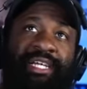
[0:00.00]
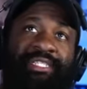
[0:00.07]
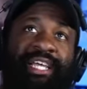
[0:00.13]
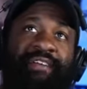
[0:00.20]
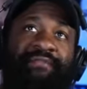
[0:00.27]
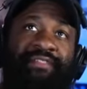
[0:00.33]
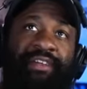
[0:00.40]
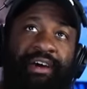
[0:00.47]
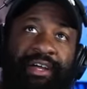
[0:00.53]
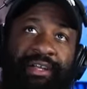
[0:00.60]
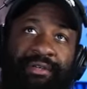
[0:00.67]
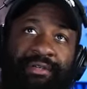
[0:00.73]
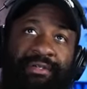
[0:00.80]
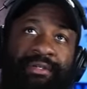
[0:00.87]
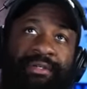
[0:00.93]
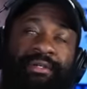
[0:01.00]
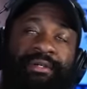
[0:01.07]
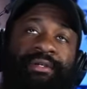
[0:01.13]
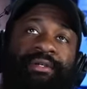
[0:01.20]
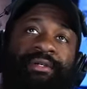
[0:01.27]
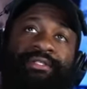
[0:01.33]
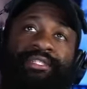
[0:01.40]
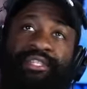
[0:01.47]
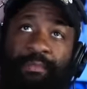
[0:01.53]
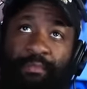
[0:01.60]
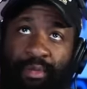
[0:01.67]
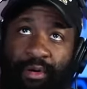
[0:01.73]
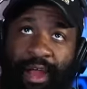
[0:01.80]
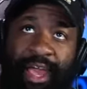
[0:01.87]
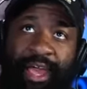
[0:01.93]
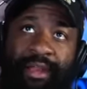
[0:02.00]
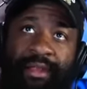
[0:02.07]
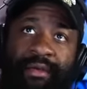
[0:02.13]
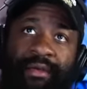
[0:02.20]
they've done to the brand